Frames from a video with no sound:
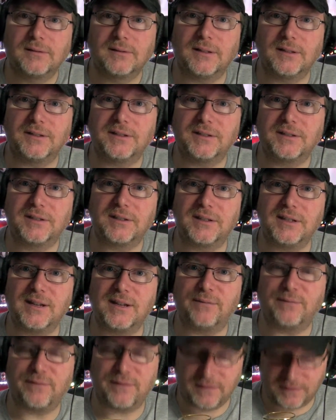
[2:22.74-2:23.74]
Let's
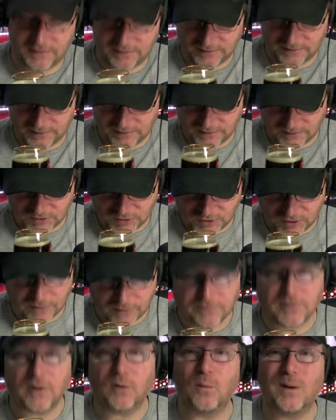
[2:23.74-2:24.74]

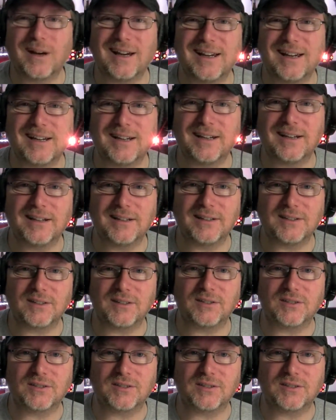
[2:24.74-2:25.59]
sniff our way to